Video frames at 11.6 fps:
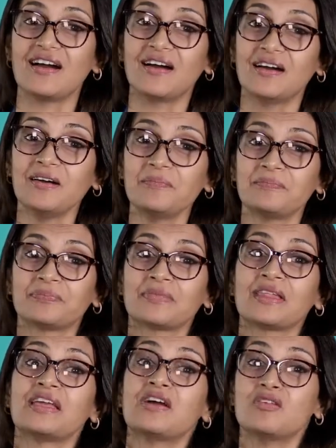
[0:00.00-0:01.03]
are
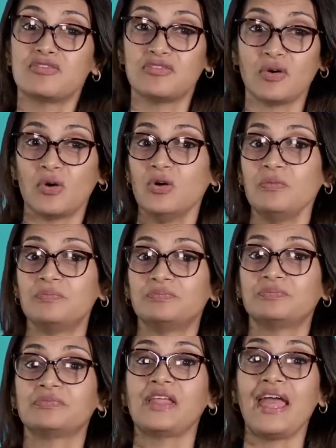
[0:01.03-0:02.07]
for,
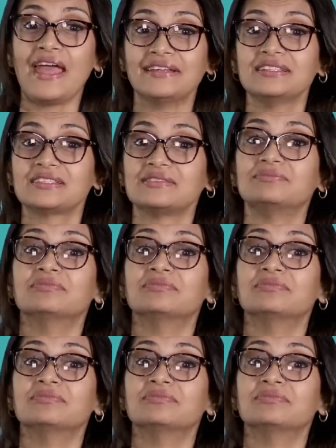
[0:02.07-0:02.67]
and,